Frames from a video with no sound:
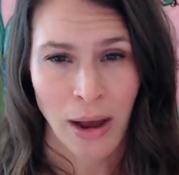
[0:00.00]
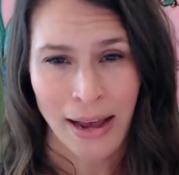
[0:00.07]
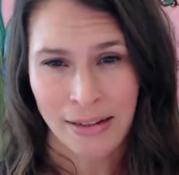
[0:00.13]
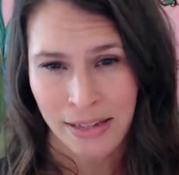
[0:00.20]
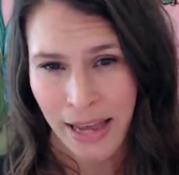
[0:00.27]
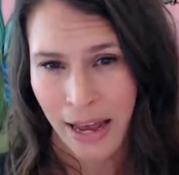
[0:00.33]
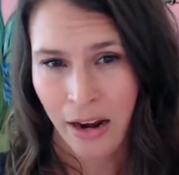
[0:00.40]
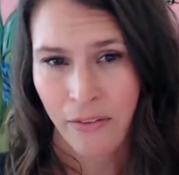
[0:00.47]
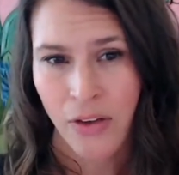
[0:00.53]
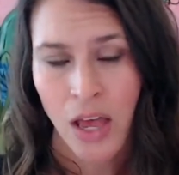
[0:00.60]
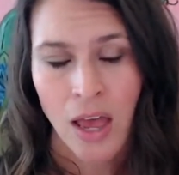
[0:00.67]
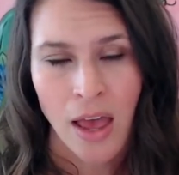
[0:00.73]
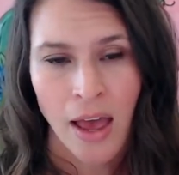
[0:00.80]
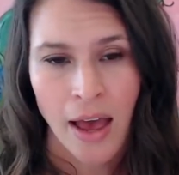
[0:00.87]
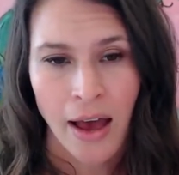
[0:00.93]
It has kind of
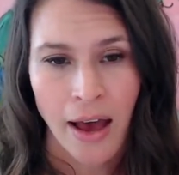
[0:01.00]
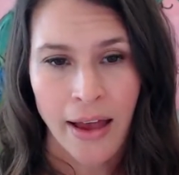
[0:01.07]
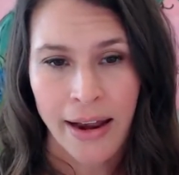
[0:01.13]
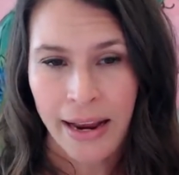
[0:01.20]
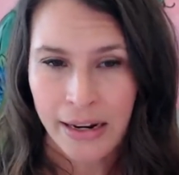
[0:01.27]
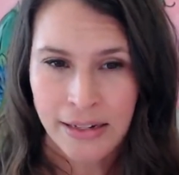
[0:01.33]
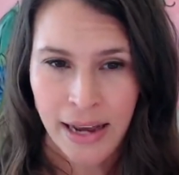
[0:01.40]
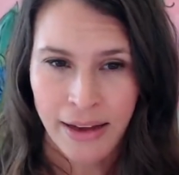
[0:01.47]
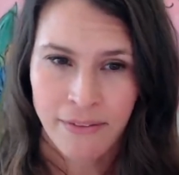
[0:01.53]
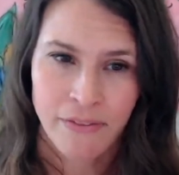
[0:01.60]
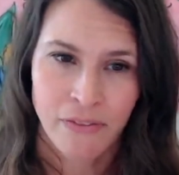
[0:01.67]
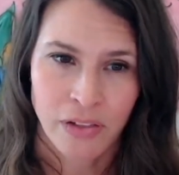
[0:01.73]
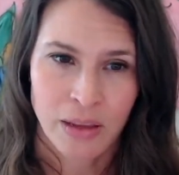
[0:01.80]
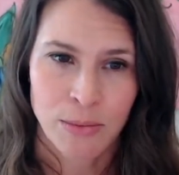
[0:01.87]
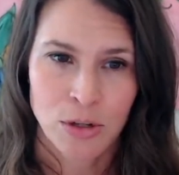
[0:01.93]
an anti
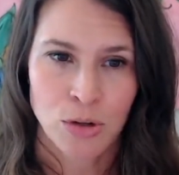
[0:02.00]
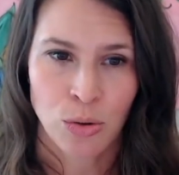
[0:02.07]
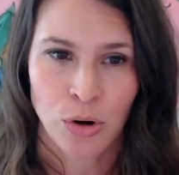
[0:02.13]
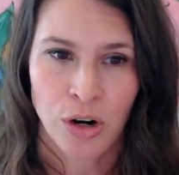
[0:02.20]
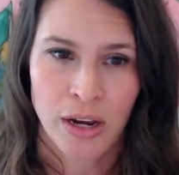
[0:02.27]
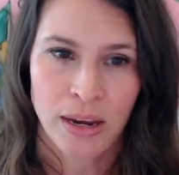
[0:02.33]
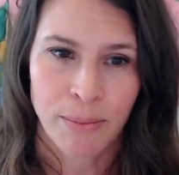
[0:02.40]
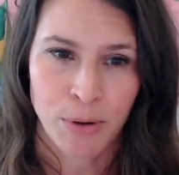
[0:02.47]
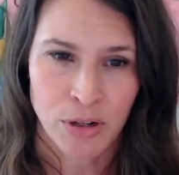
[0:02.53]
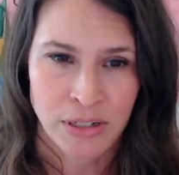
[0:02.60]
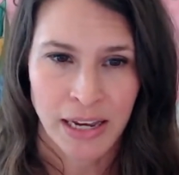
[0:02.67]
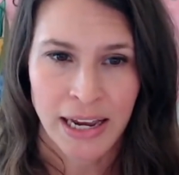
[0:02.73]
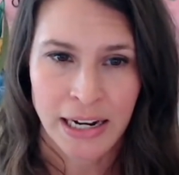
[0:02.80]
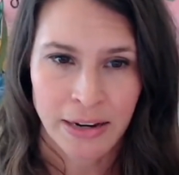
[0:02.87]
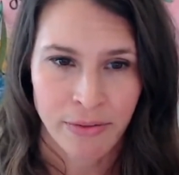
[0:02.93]
inflammatory
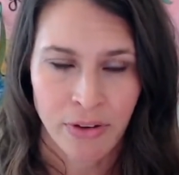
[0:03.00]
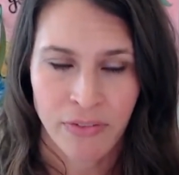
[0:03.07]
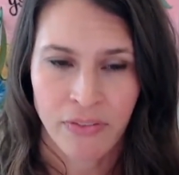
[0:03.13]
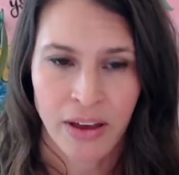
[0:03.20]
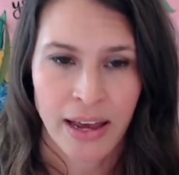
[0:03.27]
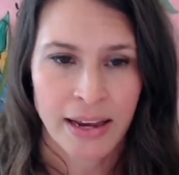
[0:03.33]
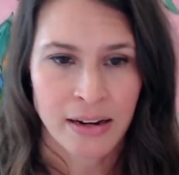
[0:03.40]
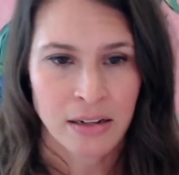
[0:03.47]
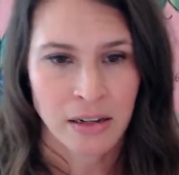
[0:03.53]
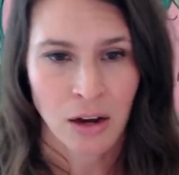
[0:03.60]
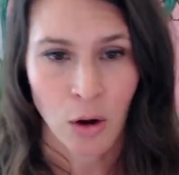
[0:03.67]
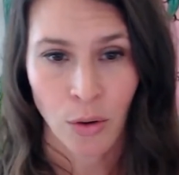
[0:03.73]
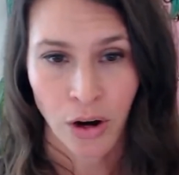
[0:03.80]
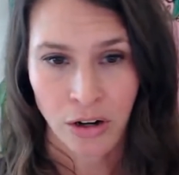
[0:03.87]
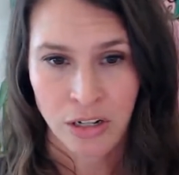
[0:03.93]
protective effect
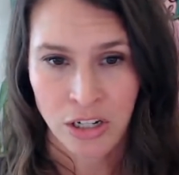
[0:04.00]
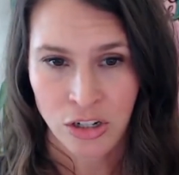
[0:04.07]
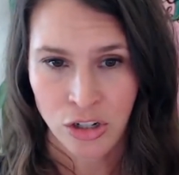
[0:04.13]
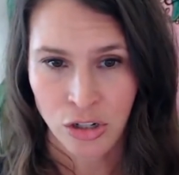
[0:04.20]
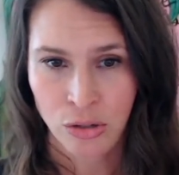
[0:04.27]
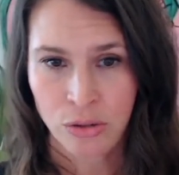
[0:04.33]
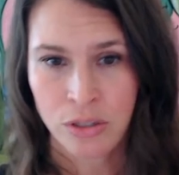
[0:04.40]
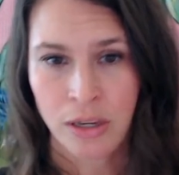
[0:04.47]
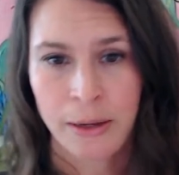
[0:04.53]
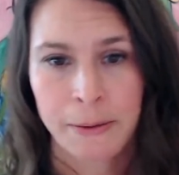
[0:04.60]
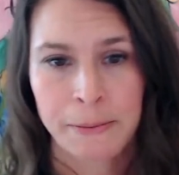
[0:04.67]
on our tissues.